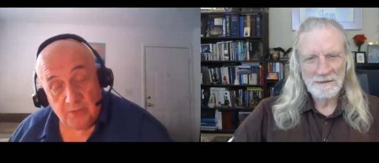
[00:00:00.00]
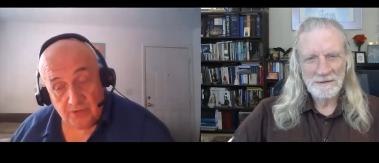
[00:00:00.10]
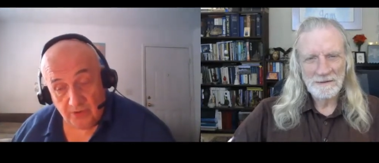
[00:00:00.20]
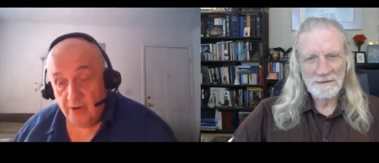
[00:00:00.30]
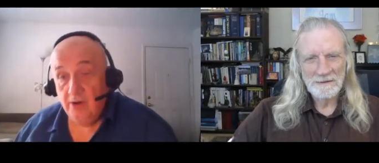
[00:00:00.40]

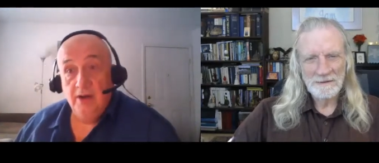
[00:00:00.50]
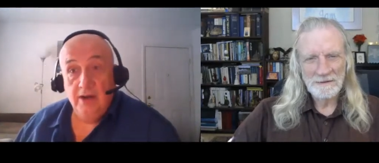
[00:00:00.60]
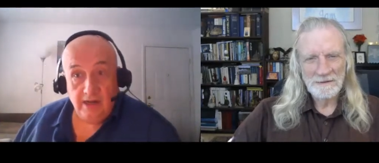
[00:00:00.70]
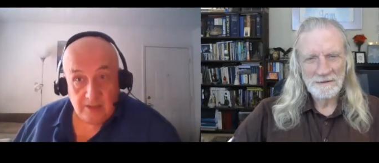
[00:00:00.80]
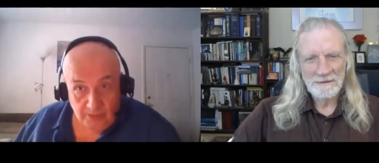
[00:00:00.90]
Speaker 1: with her
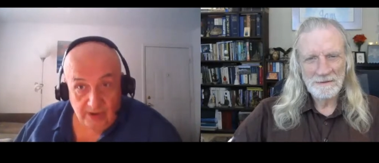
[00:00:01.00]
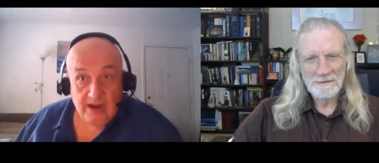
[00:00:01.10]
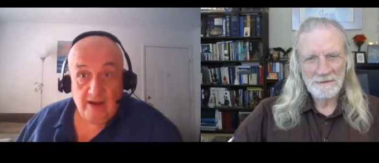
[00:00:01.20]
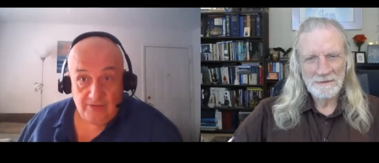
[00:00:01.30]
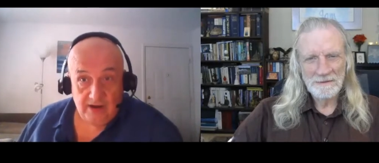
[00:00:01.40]
it's
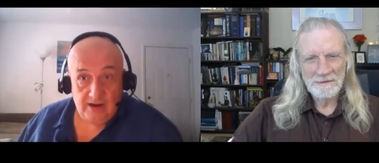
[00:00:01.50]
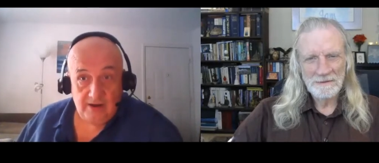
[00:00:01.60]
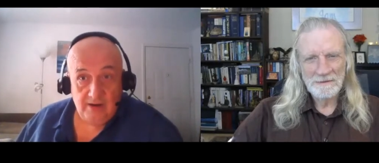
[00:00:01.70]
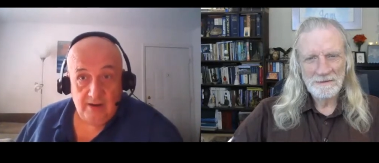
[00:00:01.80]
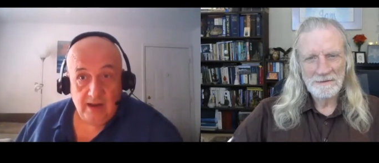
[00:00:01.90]
pretty evident
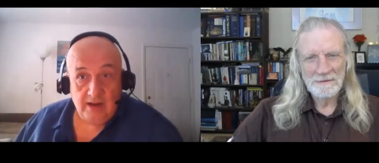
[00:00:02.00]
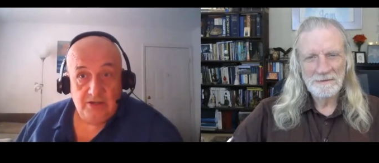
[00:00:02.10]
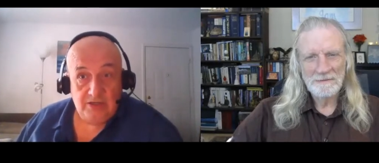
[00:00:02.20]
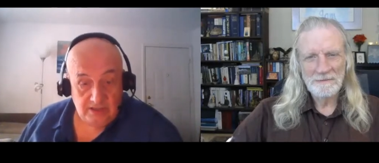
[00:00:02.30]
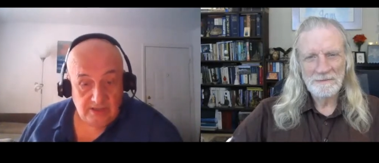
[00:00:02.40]
that
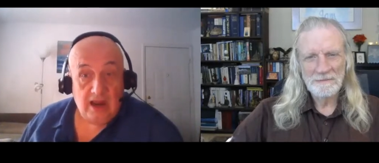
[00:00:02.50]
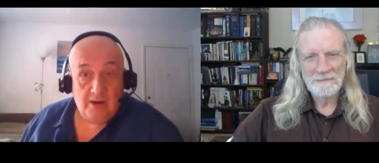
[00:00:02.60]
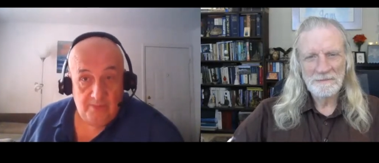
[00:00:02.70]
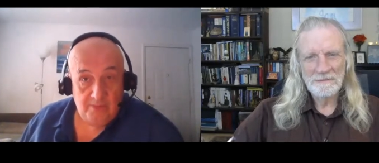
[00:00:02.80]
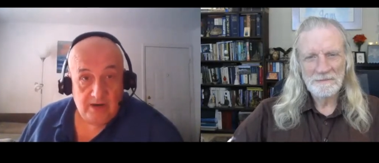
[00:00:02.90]
she's
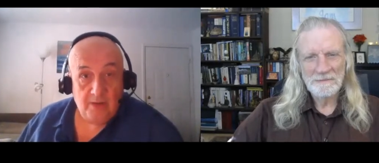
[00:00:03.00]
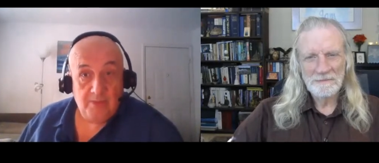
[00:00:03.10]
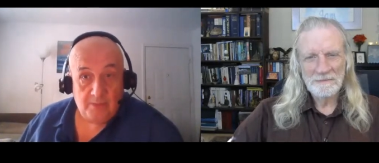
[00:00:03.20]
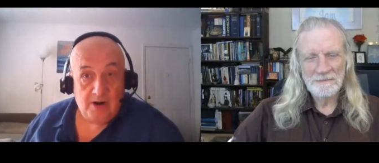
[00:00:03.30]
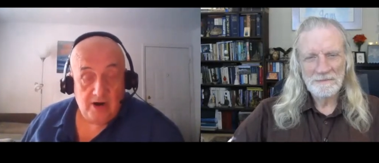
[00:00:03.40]
now
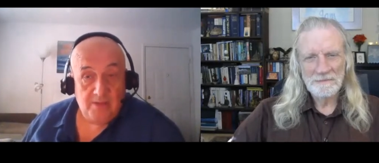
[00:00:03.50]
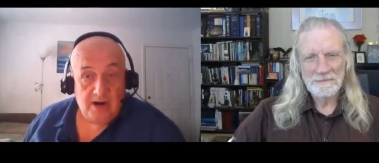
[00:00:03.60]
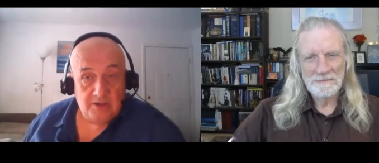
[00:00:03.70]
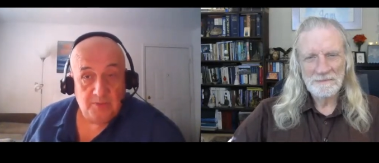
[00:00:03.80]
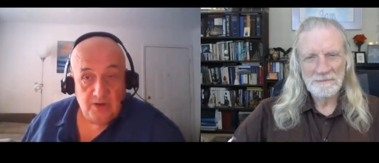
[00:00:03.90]
becoming a part of
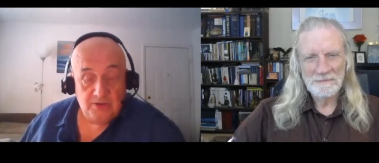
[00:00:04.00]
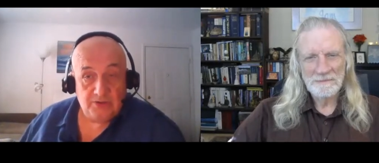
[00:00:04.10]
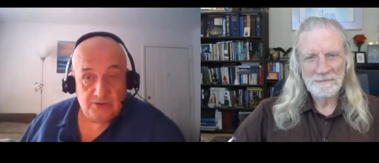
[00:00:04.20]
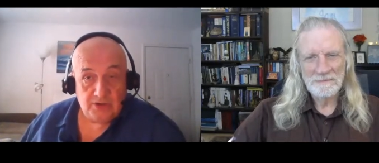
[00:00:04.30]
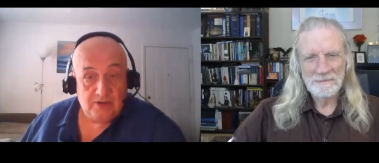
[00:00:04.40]
my
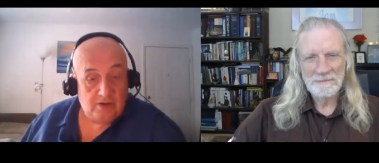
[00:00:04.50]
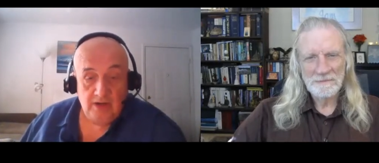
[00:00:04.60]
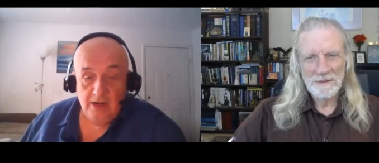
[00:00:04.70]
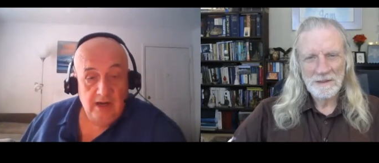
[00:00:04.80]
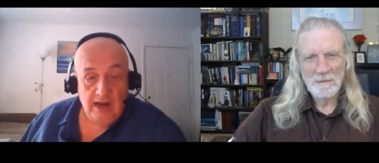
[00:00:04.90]
spiritual circle.
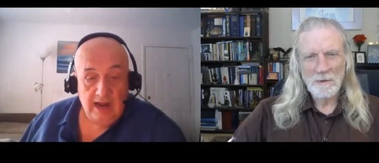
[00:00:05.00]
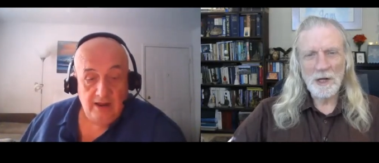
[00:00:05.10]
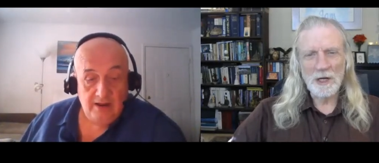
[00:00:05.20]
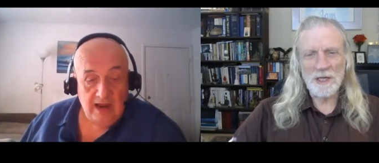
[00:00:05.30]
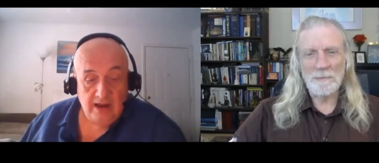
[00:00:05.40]

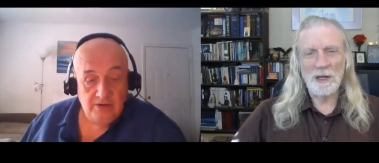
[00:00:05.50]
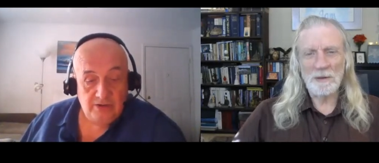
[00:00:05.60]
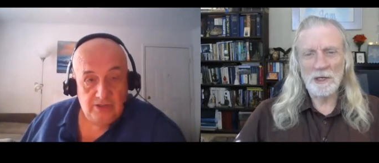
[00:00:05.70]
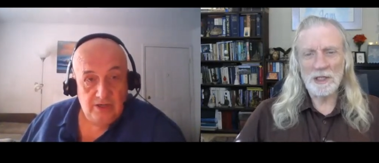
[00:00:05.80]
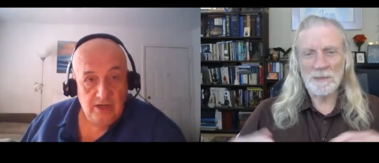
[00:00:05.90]
And, well, there's and,
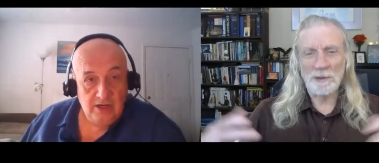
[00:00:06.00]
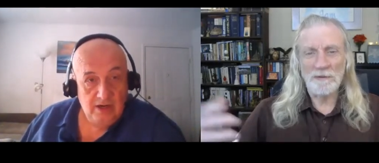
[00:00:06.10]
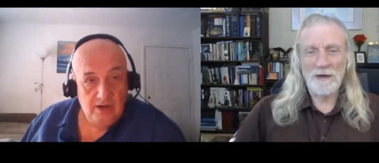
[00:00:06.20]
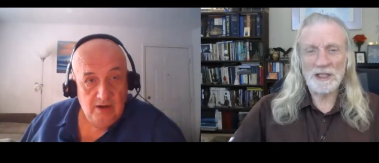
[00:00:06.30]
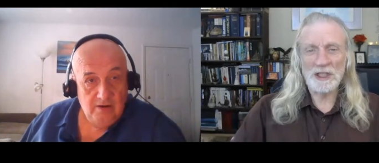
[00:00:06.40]
Speaker 2: a there's a
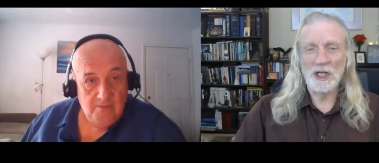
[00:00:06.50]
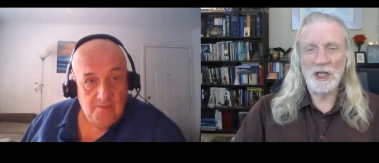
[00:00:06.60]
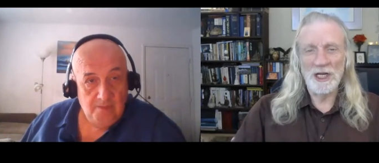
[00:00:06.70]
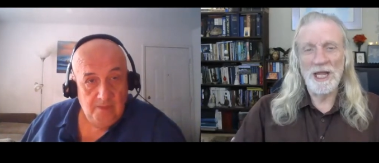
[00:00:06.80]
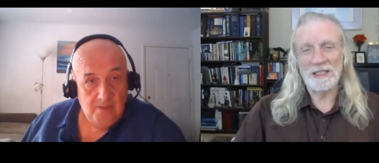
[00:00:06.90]

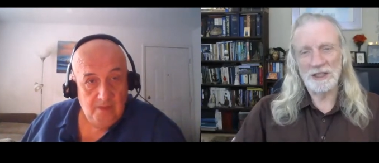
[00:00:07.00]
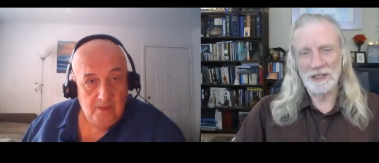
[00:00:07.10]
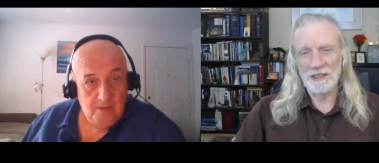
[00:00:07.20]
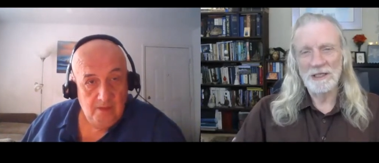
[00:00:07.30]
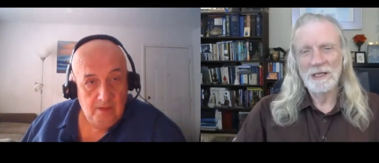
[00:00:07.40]
professional
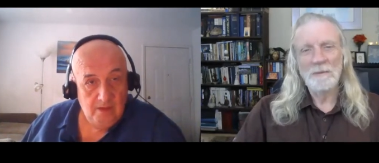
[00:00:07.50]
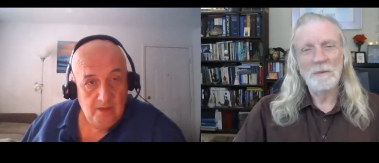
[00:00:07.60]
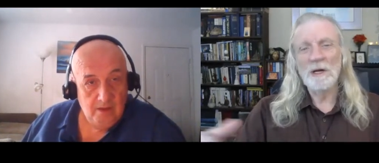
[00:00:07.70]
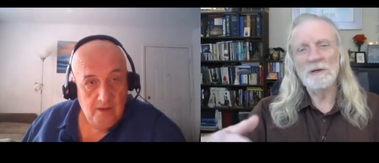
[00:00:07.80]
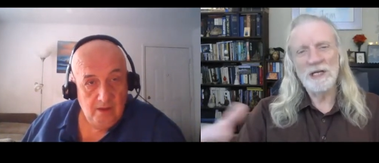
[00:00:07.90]
connection.
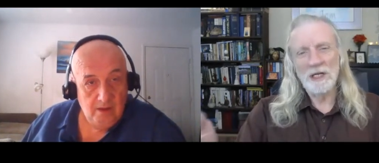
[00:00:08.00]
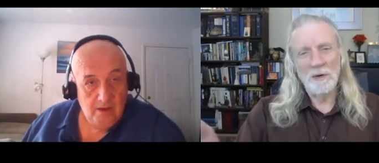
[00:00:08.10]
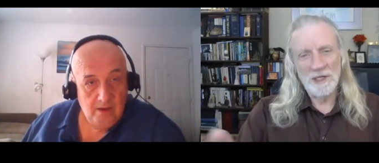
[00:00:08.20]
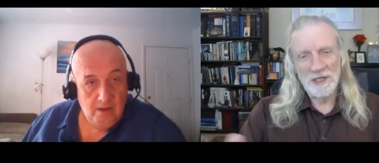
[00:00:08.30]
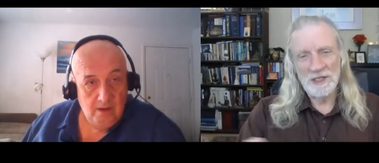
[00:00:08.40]
We don't need to
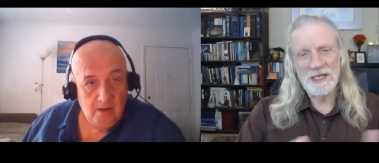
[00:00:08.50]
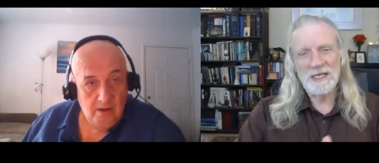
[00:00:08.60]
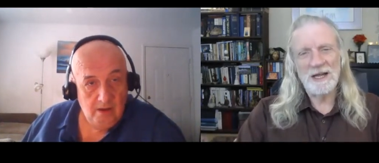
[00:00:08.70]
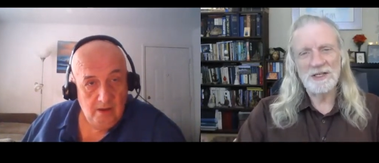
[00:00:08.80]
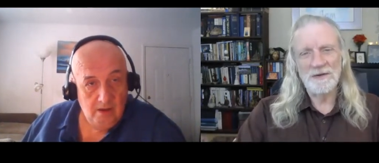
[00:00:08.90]
go into the
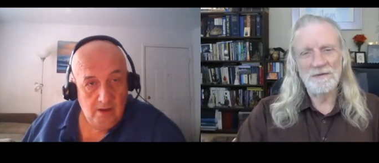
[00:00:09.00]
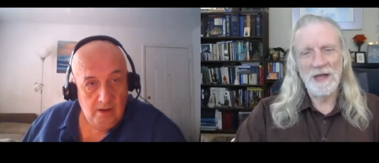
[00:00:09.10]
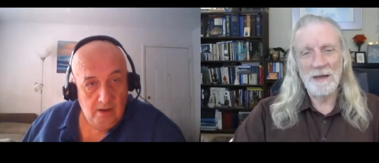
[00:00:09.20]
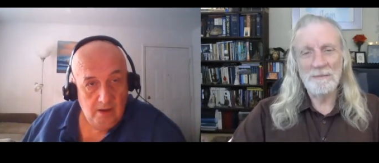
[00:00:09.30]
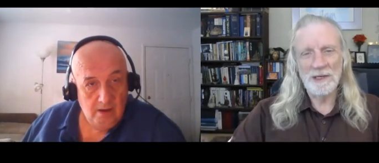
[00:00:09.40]
details of
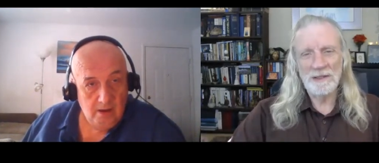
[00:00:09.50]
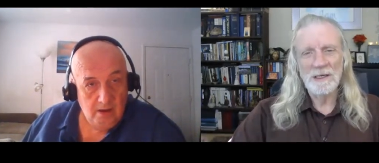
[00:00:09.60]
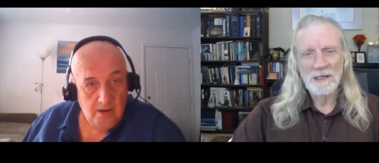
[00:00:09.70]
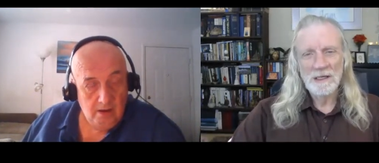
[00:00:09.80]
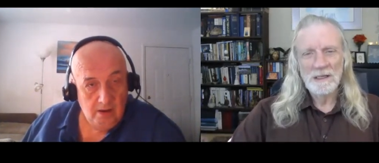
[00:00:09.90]
that, but
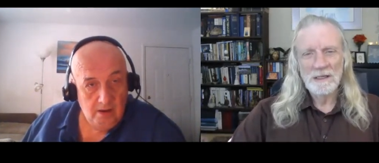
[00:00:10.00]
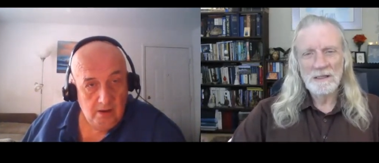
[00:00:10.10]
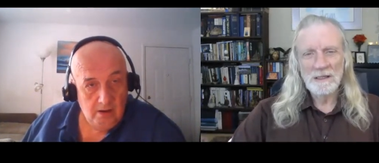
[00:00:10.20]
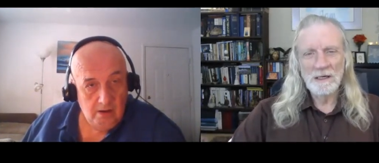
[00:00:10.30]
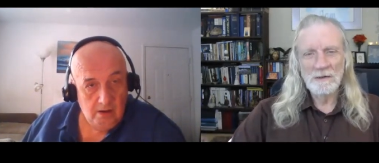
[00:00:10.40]

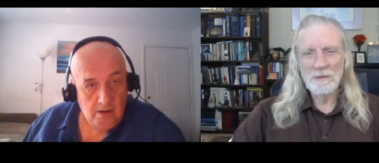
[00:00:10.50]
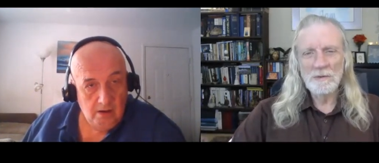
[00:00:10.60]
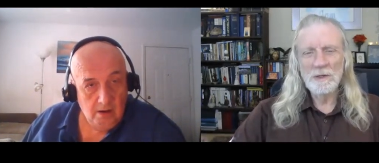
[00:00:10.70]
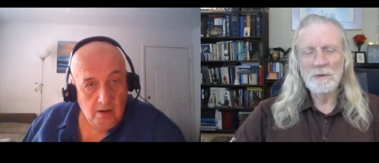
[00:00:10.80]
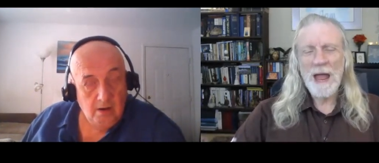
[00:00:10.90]
you know,
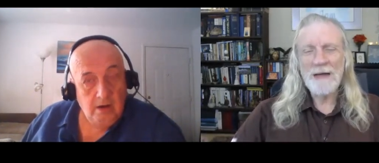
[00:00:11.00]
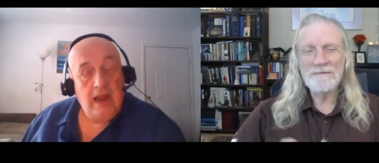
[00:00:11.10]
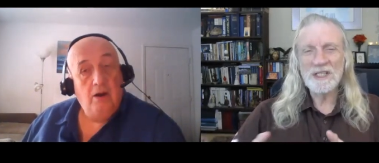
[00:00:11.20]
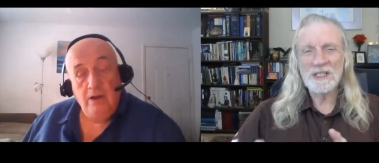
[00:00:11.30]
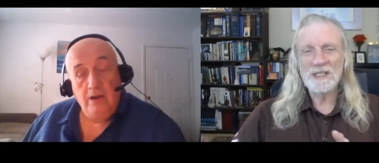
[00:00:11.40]
you you have,
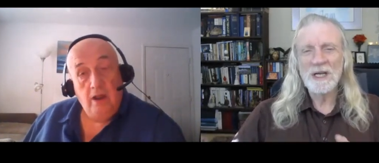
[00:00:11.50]
yeah. Well,